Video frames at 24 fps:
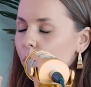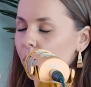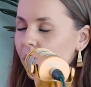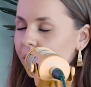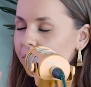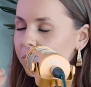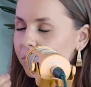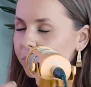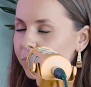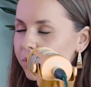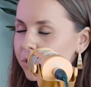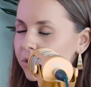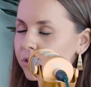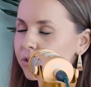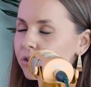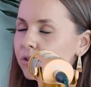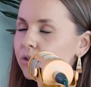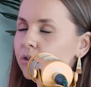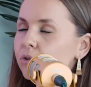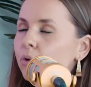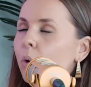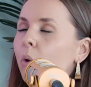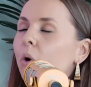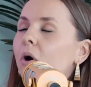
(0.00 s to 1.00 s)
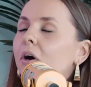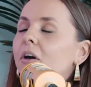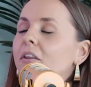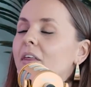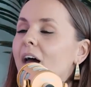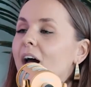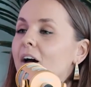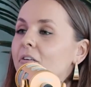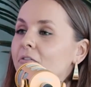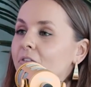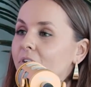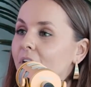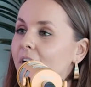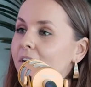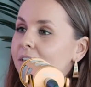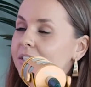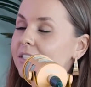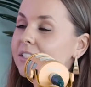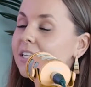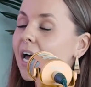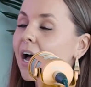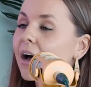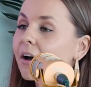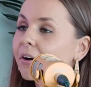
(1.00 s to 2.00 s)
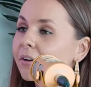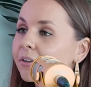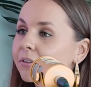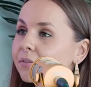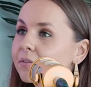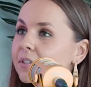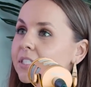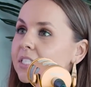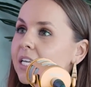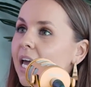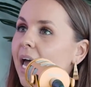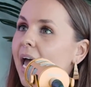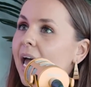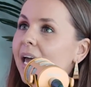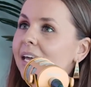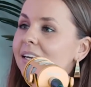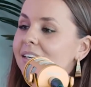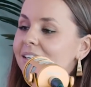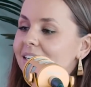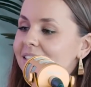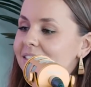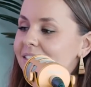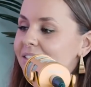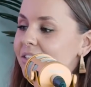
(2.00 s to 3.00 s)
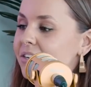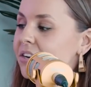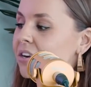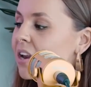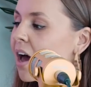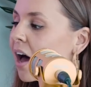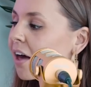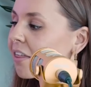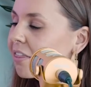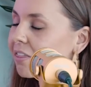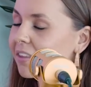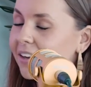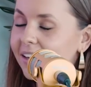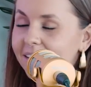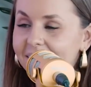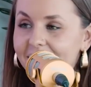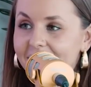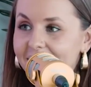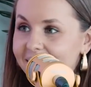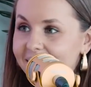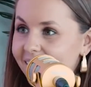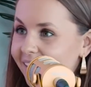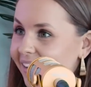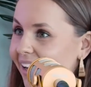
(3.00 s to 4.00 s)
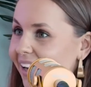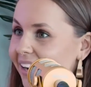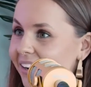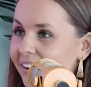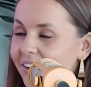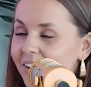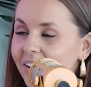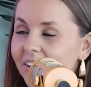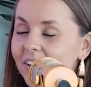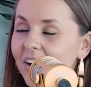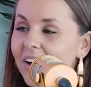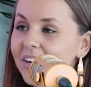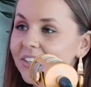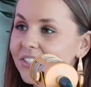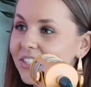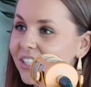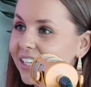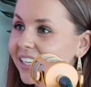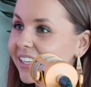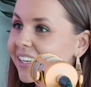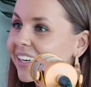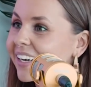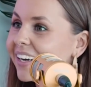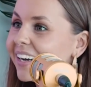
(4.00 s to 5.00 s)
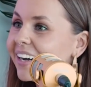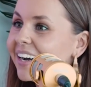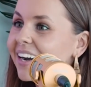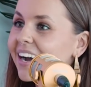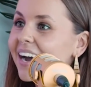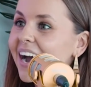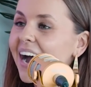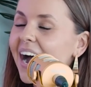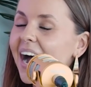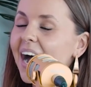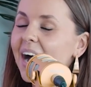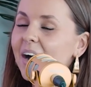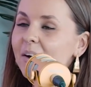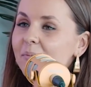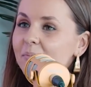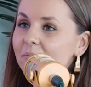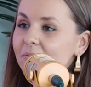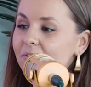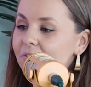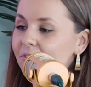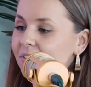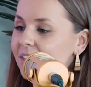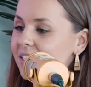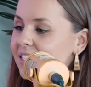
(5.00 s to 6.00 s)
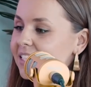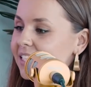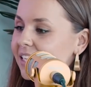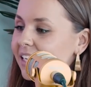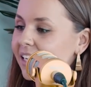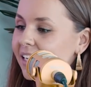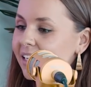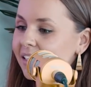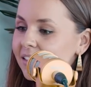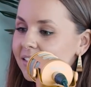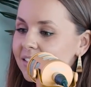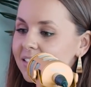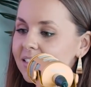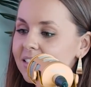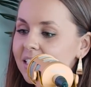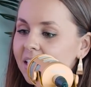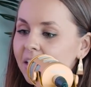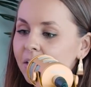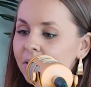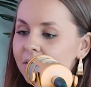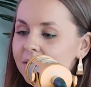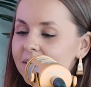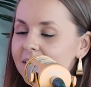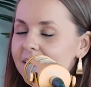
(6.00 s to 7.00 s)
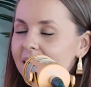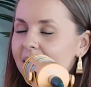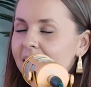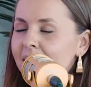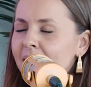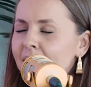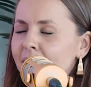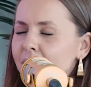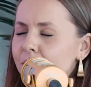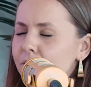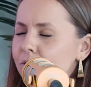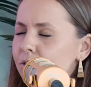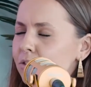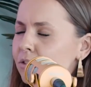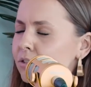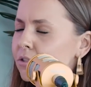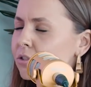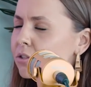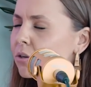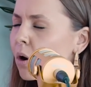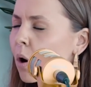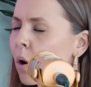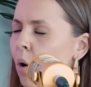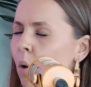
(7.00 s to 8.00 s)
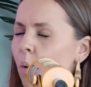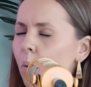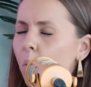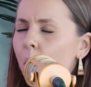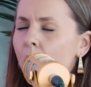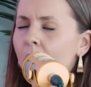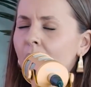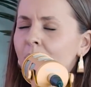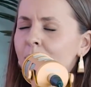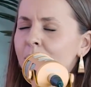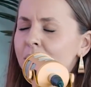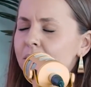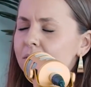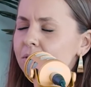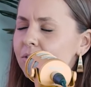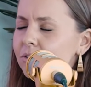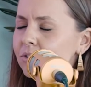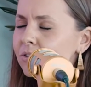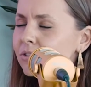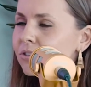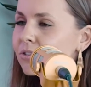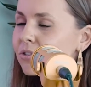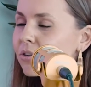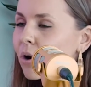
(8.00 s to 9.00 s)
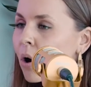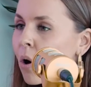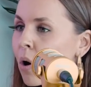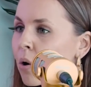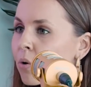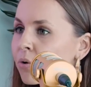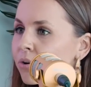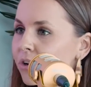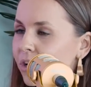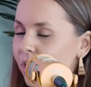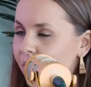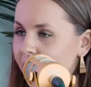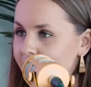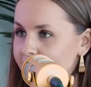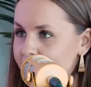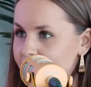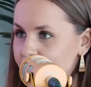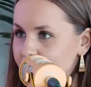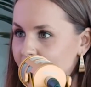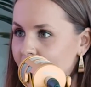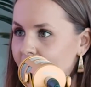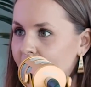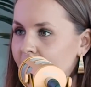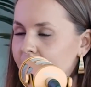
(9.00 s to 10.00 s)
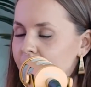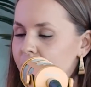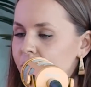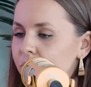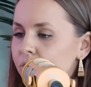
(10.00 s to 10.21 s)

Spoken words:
have to restore that for ourselves. And it's nothing like a gynecologic visit in a sterile setting. It's so warm. It's so nourishing. It's